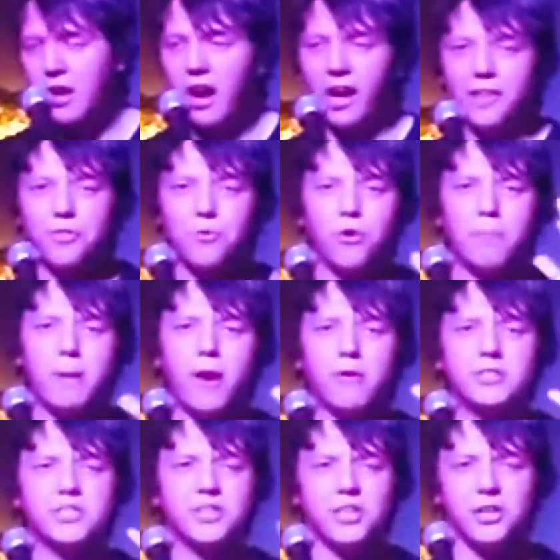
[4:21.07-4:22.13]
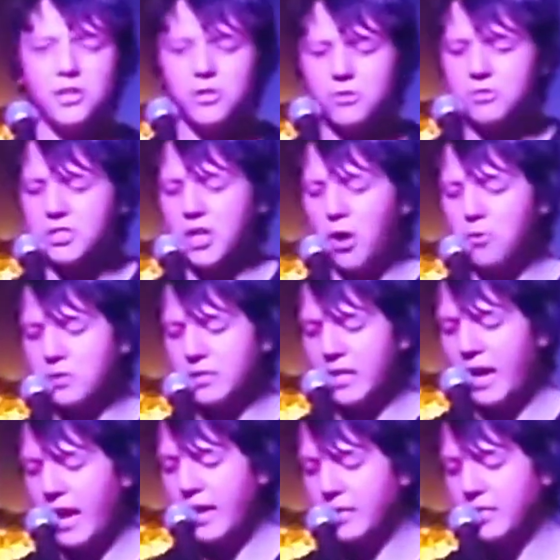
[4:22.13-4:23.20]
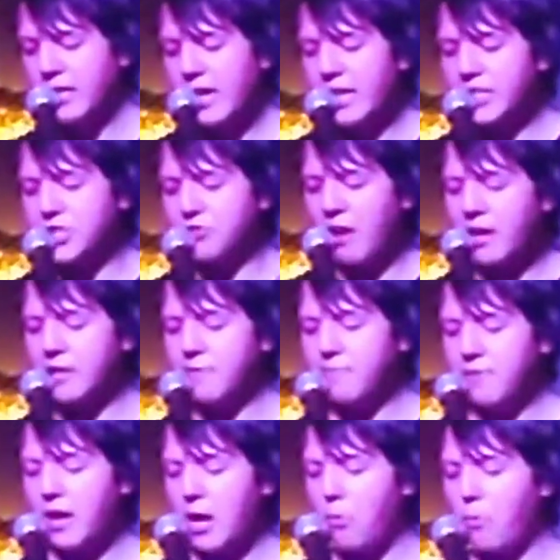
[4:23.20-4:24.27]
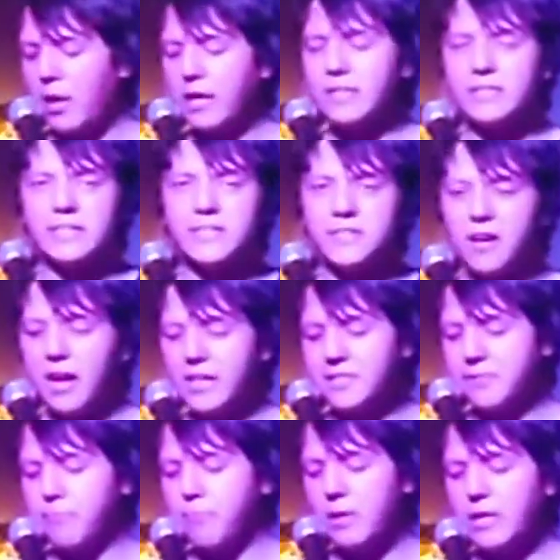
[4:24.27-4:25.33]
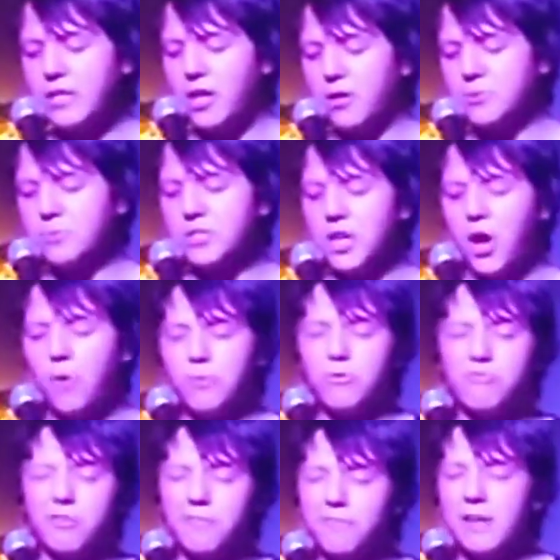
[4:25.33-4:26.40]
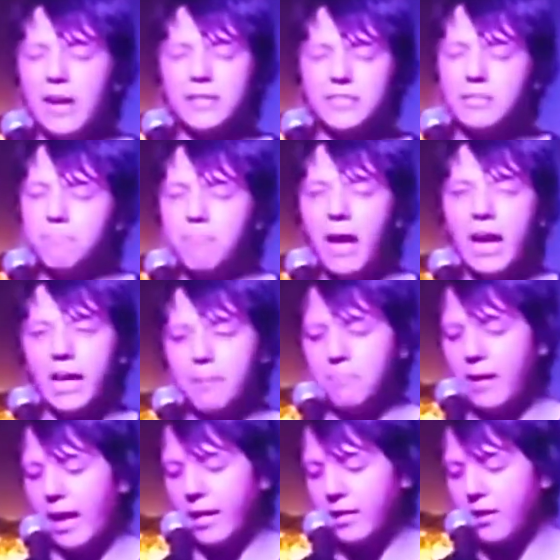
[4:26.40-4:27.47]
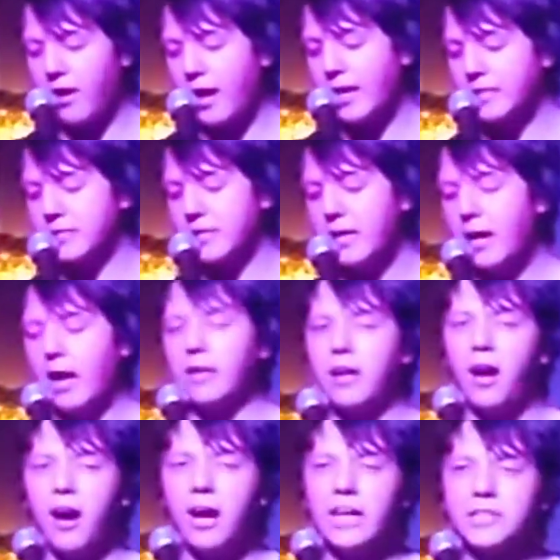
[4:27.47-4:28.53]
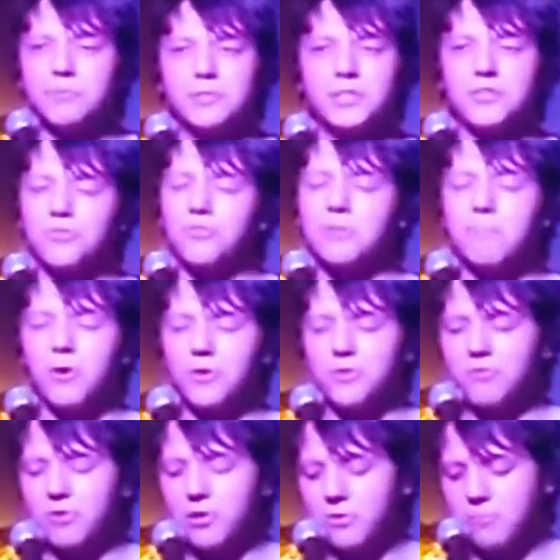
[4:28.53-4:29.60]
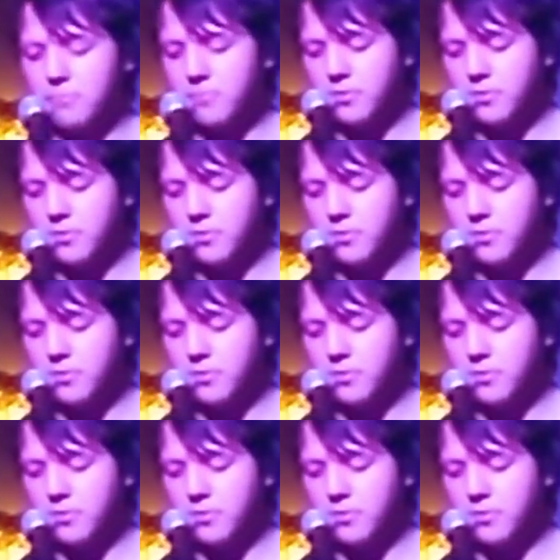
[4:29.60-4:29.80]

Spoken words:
I thought about its huge golden head, its dragonfly wings the size of windows which only reflected back black light, and eyes which saw in monochrome.